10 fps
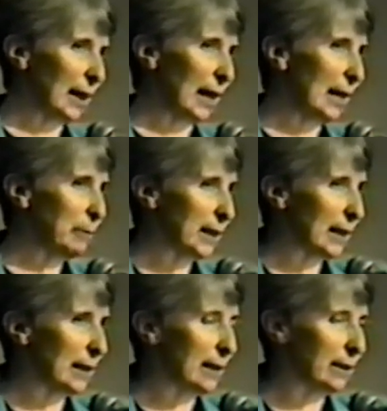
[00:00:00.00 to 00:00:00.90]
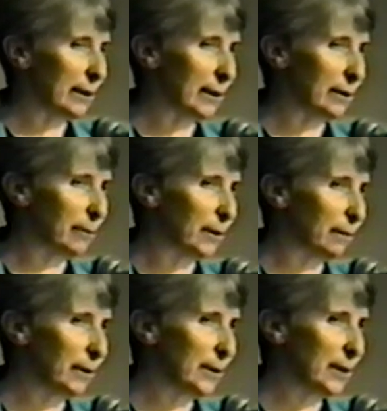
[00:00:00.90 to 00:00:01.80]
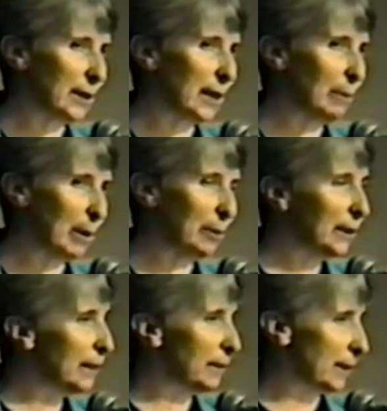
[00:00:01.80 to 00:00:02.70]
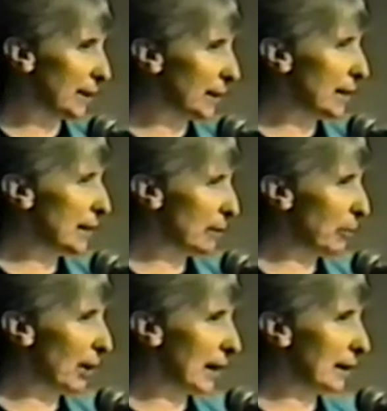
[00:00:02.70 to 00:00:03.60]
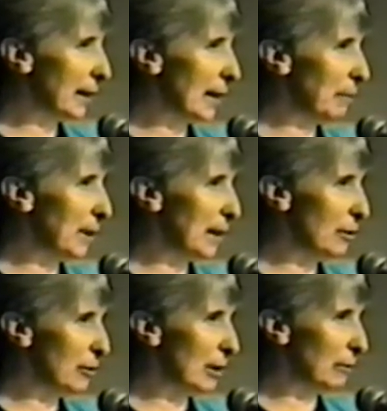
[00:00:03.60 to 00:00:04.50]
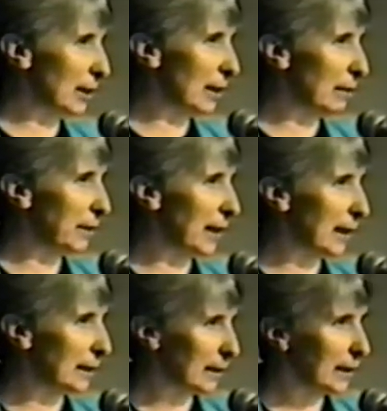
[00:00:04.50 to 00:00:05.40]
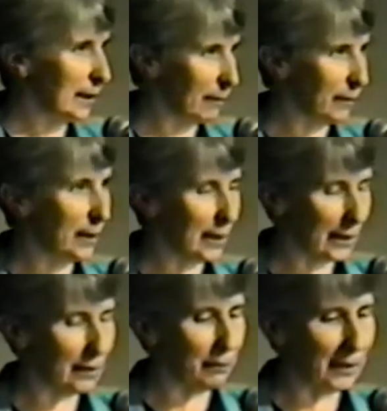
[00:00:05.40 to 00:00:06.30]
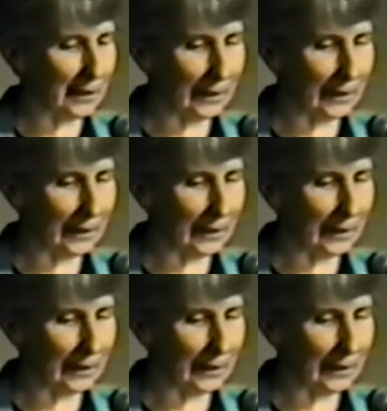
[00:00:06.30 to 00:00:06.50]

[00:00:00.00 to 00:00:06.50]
I began hearing it for the first time, I believe, in the Anita Bryant campaign. Do you all recall that in Florida when